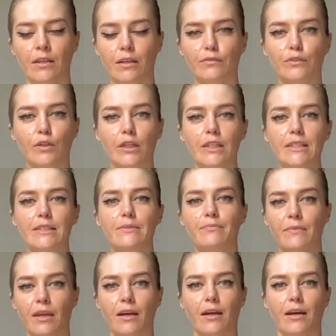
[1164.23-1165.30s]
Of course,
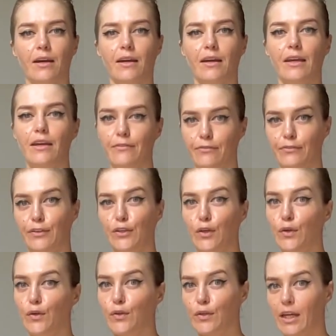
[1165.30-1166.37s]
if
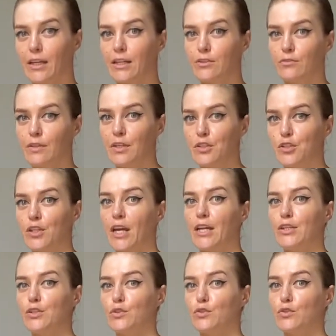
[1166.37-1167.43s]
you cannot reach
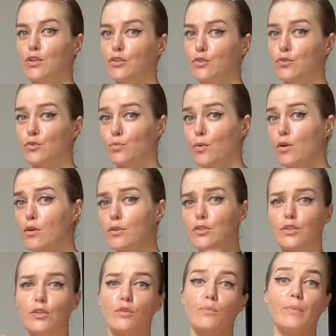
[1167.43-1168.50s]
and you do not use
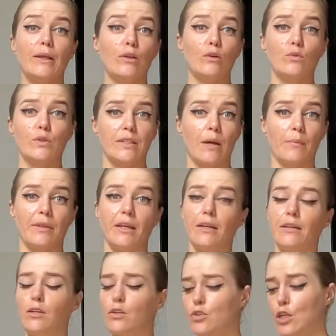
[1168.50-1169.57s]
bolster or pillow or something,
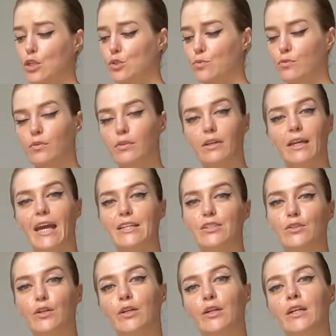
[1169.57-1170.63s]
you just get
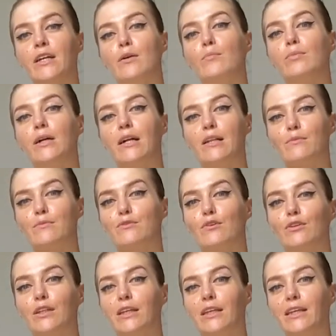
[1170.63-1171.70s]
your palms
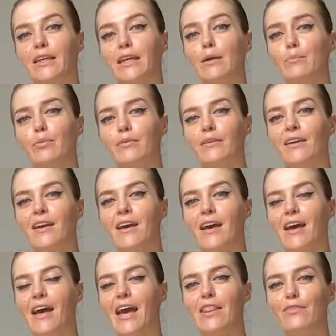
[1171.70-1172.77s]
on the hip,
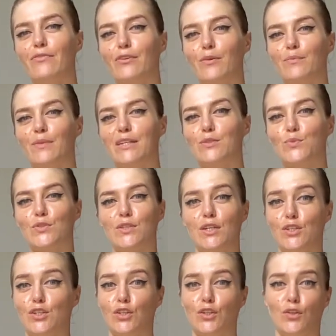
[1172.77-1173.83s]
and from this
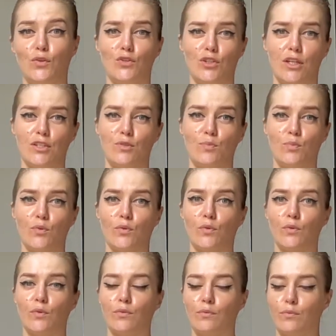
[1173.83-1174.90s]
position you just
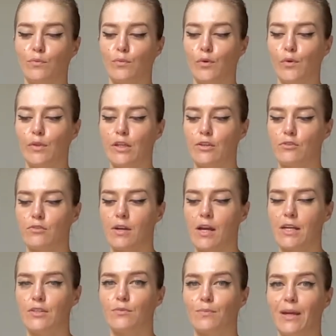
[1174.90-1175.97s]
pull and try
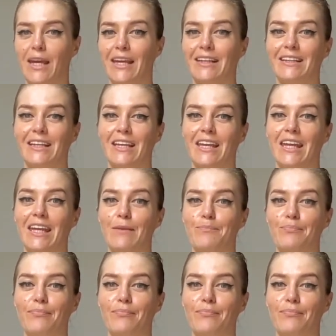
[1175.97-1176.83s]
to make the knee